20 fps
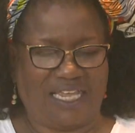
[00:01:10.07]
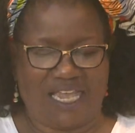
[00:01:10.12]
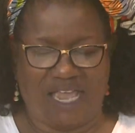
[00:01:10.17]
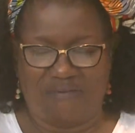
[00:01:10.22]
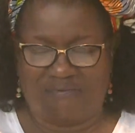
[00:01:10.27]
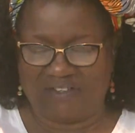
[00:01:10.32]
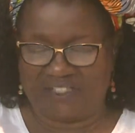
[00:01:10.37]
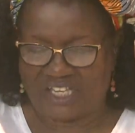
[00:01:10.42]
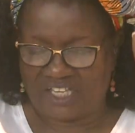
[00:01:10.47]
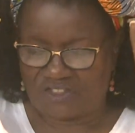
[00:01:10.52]

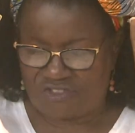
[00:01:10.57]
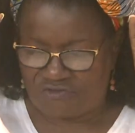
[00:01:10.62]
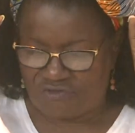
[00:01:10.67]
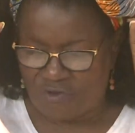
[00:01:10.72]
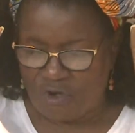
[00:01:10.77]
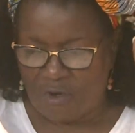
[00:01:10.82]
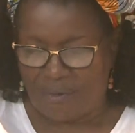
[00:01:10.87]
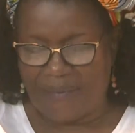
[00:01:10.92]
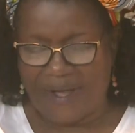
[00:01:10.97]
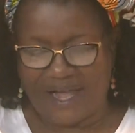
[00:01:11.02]
if it's a
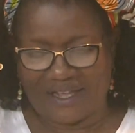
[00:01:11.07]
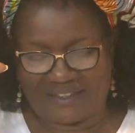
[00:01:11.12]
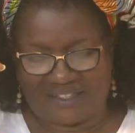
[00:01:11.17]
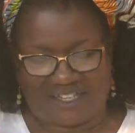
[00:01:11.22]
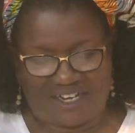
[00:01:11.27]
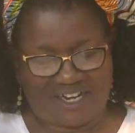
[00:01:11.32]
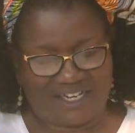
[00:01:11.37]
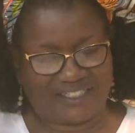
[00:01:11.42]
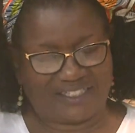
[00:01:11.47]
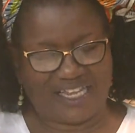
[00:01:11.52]
throwback
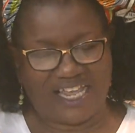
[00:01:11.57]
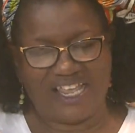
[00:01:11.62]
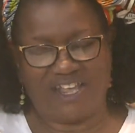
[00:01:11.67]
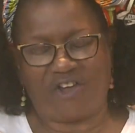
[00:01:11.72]
Thursday,